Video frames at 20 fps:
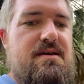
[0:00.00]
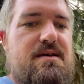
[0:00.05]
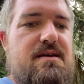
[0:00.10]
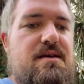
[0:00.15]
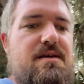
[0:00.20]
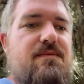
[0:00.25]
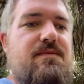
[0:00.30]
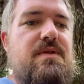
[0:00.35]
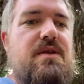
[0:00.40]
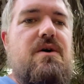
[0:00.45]

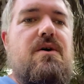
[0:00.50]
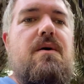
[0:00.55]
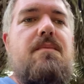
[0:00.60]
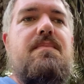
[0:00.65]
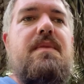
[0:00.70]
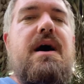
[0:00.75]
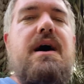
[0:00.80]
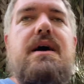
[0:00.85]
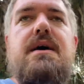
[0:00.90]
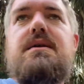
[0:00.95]
even though I'm
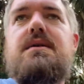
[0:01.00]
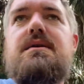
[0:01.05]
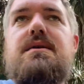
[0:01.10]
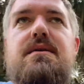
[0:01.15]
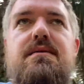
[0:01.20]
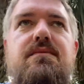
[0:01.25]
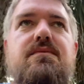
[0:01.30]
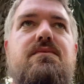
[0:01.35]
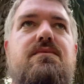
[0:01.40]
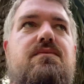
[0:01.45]
not,
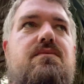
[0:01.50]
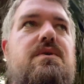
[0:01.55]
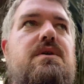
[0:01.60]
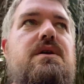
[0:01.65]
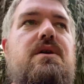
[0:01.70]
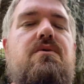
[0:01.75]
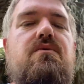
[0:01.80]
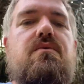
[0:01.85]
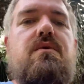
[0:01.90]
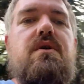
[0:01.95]
you
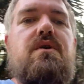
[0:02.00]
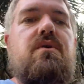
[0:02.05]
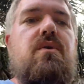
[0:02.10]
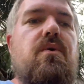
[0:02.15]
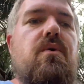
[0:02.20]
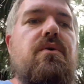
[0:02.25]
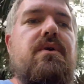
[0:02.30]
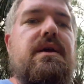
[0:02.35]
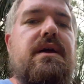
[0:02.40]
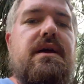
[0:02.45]
know,
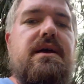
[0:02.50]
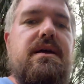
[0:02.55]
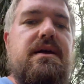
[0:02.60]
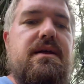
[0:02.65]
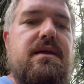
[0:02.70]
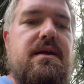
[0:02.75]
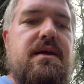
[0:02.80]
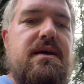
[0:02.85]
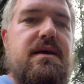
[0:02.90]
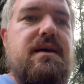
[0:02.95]
recording it,
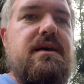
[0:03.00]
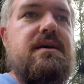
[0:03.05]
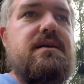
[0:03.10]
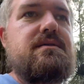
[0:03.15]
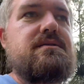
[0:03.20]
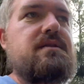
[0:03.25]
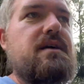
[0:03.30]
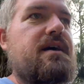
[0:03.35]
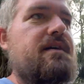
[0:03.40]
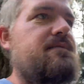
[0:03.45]

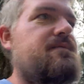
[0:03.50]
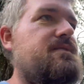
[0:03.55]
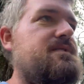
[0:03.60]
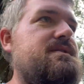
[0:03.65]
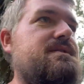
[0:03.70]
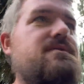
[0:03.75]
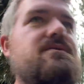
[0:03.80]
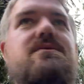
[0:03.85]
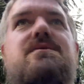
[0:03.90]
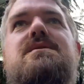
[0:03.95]
life
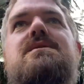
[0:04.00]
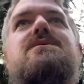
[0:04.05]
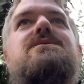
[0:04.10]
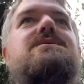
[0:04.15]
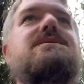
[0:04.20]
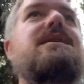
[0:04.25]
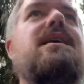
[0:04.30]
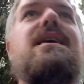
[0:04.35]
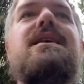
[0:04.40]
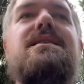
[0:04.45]
still
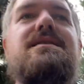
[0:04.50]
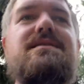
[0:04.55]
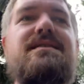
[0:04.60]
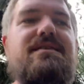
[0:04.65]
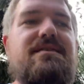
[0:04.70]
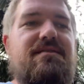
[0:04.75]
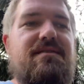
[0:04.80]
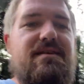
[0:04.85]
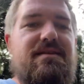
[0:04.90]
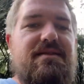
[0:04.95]
goes on
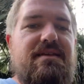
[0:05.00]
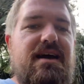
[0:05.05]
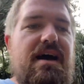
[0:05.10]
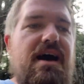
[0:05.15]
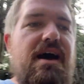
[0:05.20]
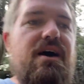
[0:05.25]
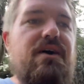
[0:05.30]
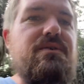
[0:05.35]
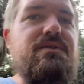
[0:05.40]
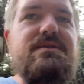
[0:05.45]
here at the
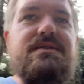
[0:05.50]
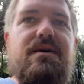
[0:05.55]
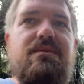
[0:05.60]
house.